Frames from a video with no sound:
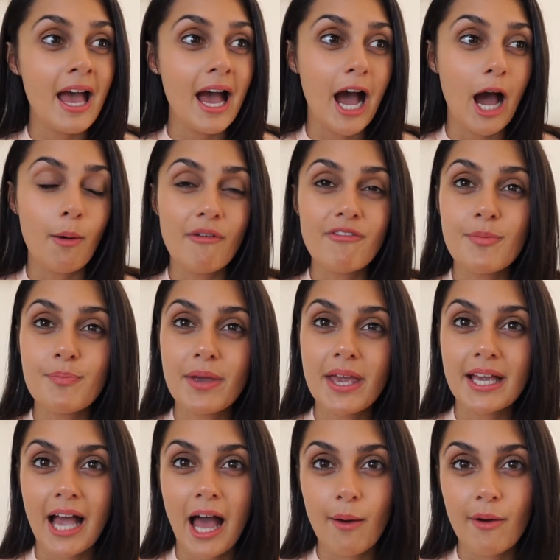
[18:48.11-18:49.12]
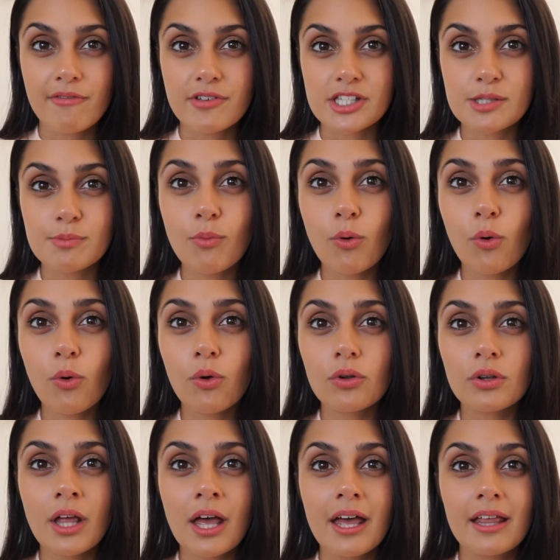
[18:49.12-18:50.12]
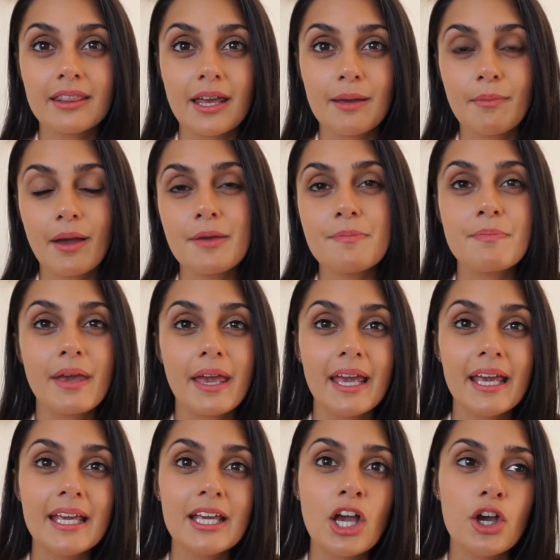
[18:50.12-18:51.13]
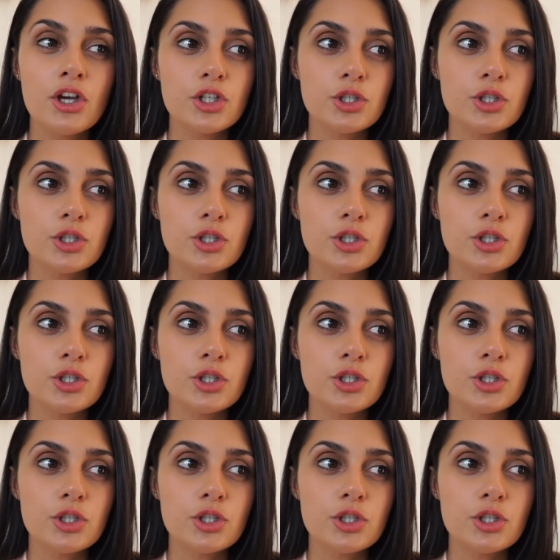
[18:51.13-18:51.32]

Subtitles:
however big, however small they may be,